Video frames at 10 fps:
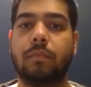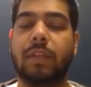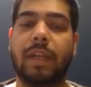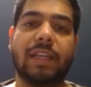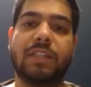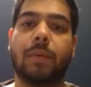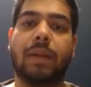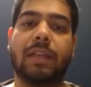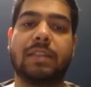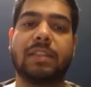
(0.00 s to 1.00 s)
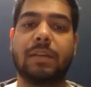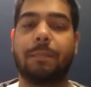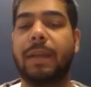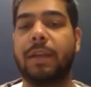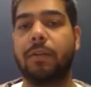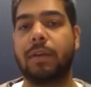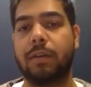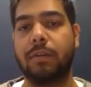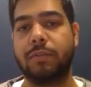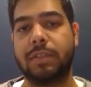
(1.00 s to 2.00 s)
The next one is jumping to
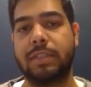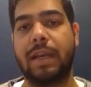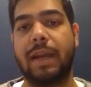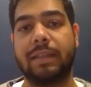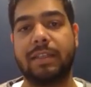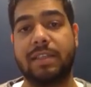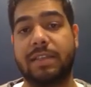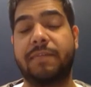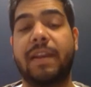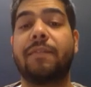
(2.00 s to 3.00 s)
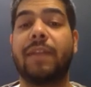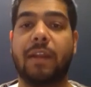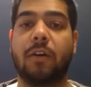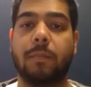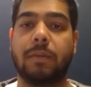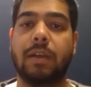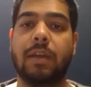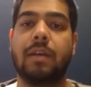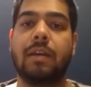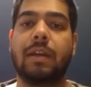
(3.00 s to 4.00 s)
conclusions, and this is very common.
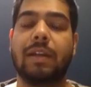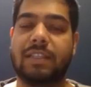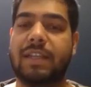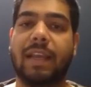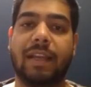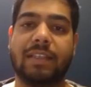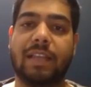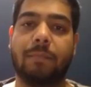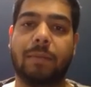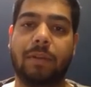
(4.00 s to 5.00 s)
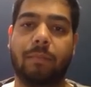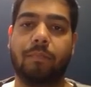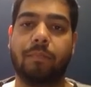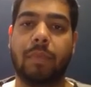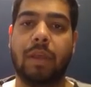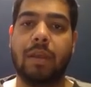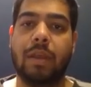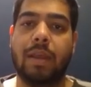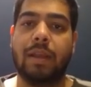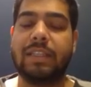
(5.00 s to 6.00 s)
Let's take an example.
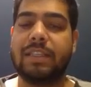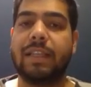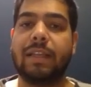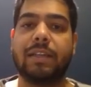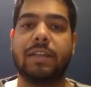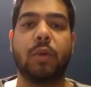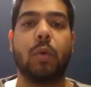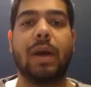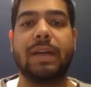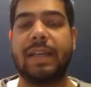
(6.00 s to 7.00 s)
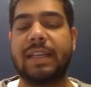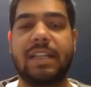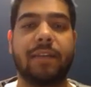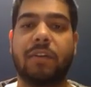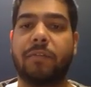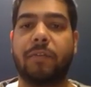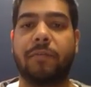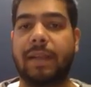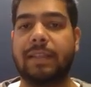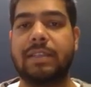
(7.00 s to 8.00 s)
Let's say that you are texting one of your
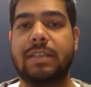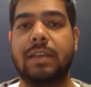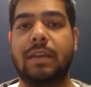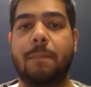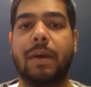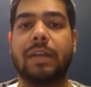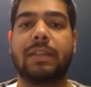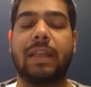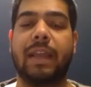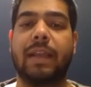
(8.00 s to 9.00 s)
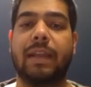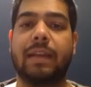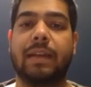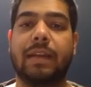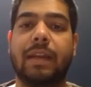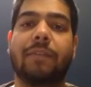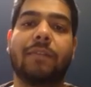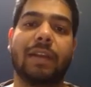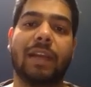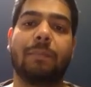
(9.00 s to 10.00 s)
friends, but they
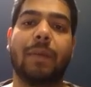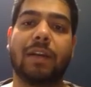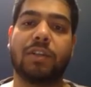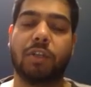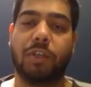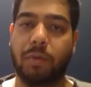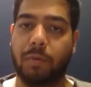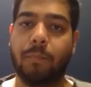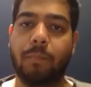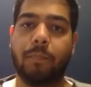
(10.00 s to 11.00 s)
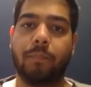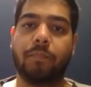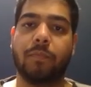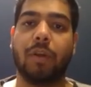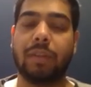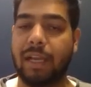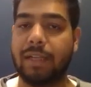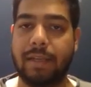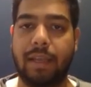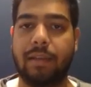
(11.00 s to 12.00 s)
never get back to you on
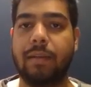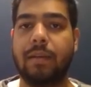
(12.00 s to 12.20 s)
that day.